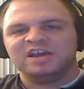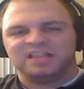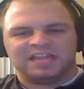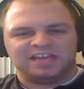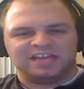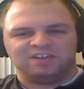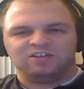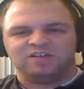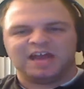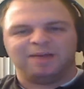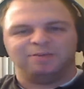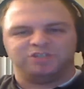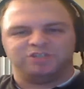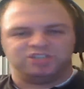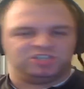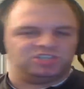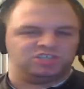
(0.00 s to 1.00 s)
and that how
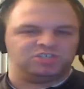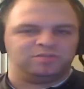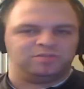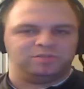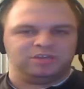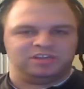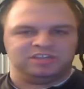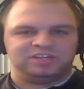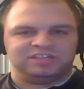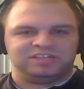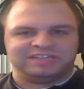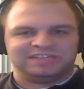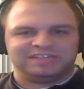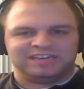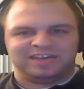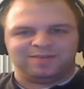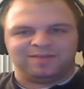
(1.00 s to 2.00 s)
much you contribute into
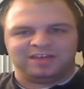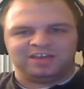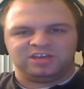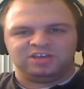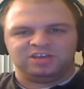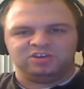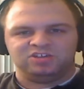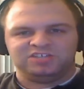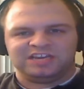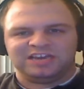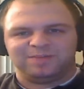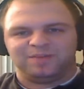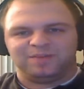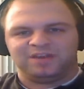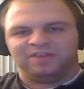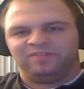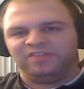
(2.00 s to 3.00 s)
that huge
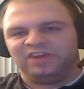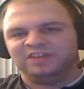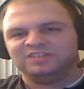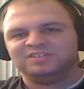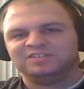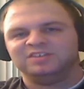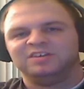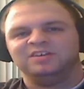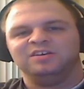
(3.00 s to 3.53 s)
dynamic event